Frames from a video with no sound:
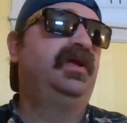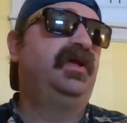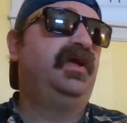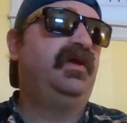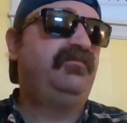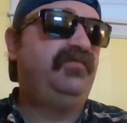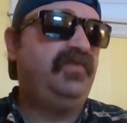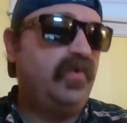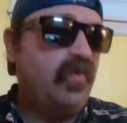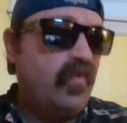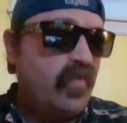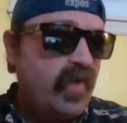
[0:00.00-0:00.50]

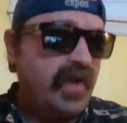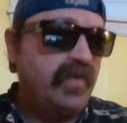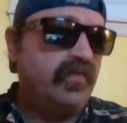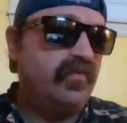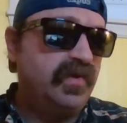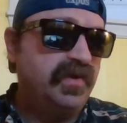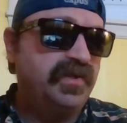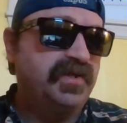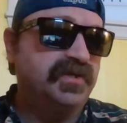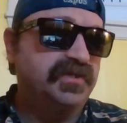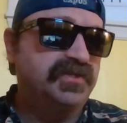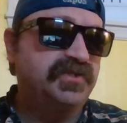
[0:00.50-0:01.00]
if you went
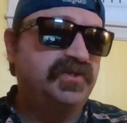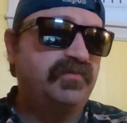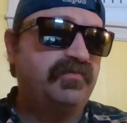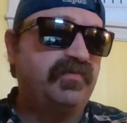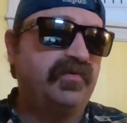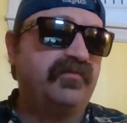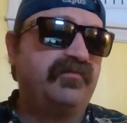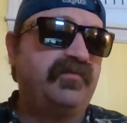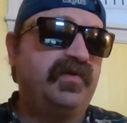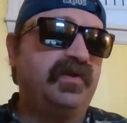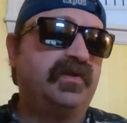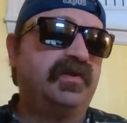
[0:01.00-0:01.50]
with the
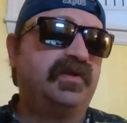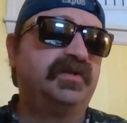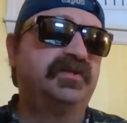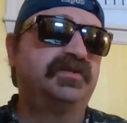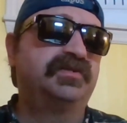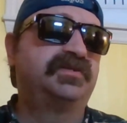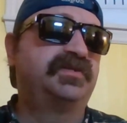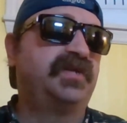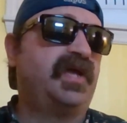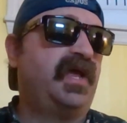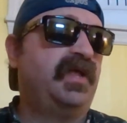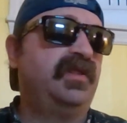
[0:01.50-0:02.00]

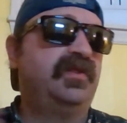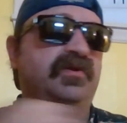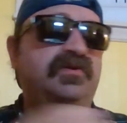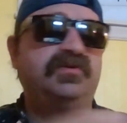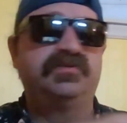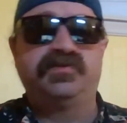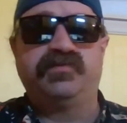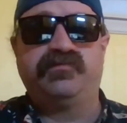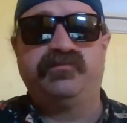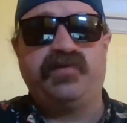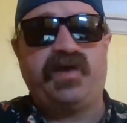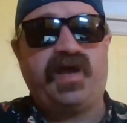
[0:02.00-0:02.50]
supervillains and
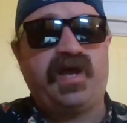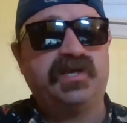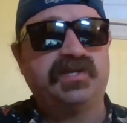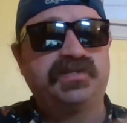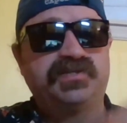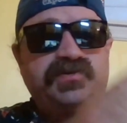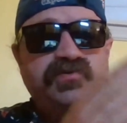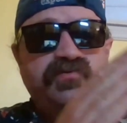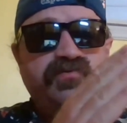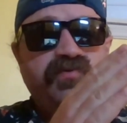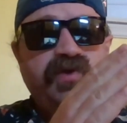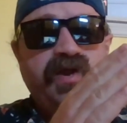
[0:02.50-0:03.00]
there's a
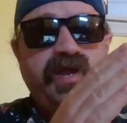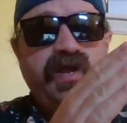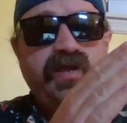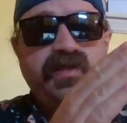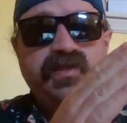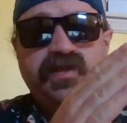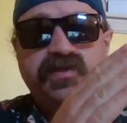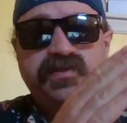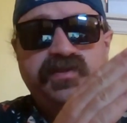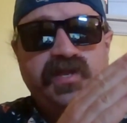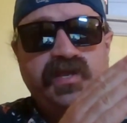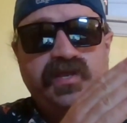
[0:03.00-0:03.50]
vast array
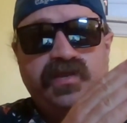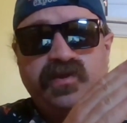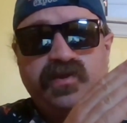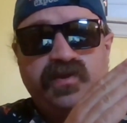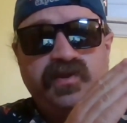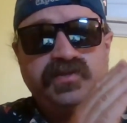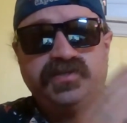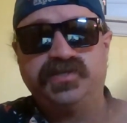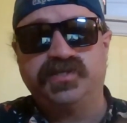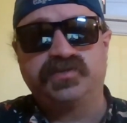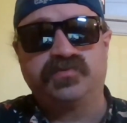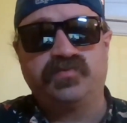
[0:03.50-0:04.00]
that they
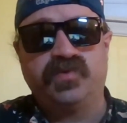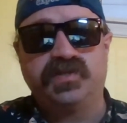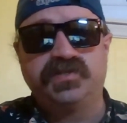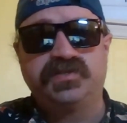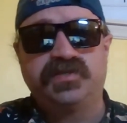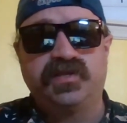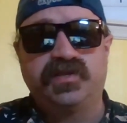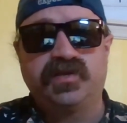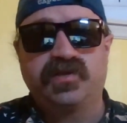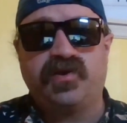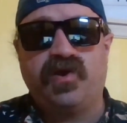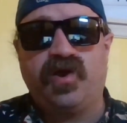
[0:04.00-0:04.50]
could have just went
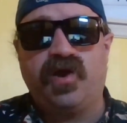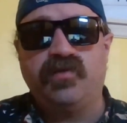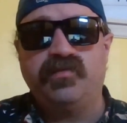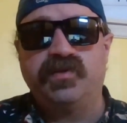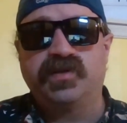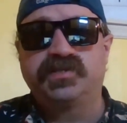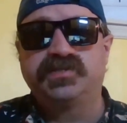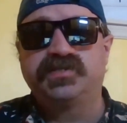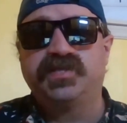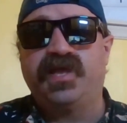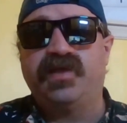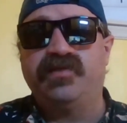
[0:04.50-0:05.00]
to the
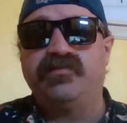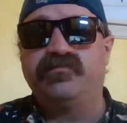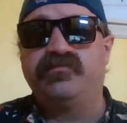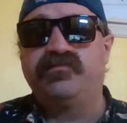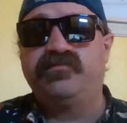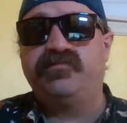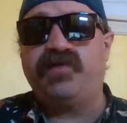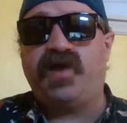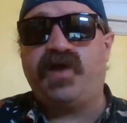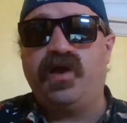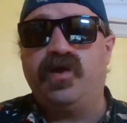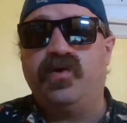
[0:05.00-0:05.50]
comics and
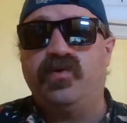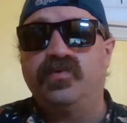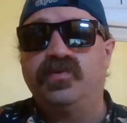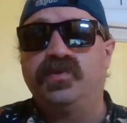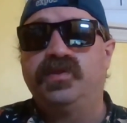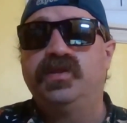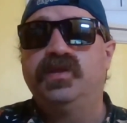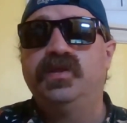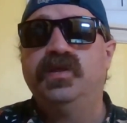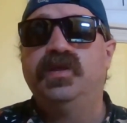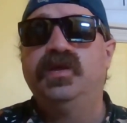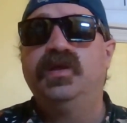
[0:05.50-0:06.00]

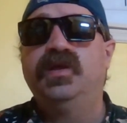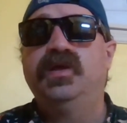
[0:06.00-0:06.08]
found,